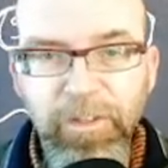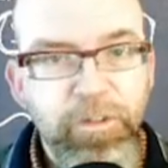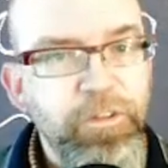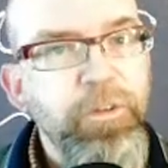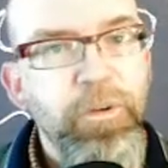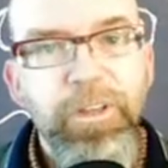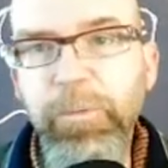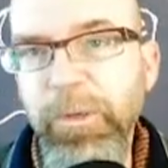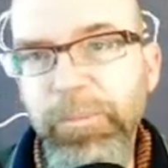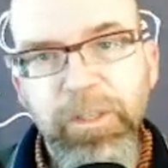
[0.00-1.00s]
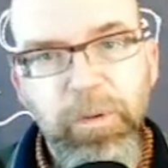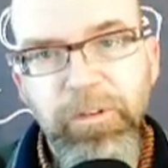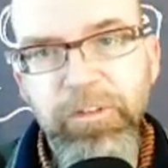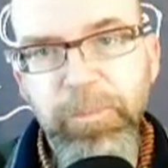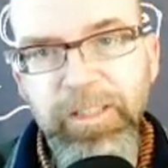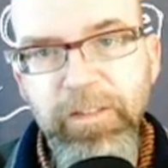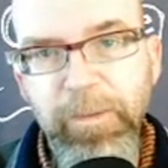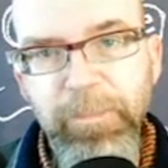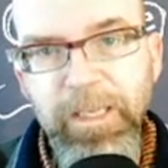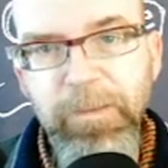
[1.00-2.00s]
it surely would have been noticed by
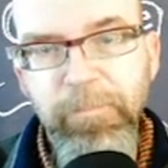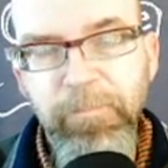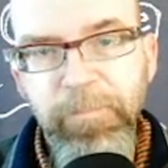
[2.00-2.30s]
somebody.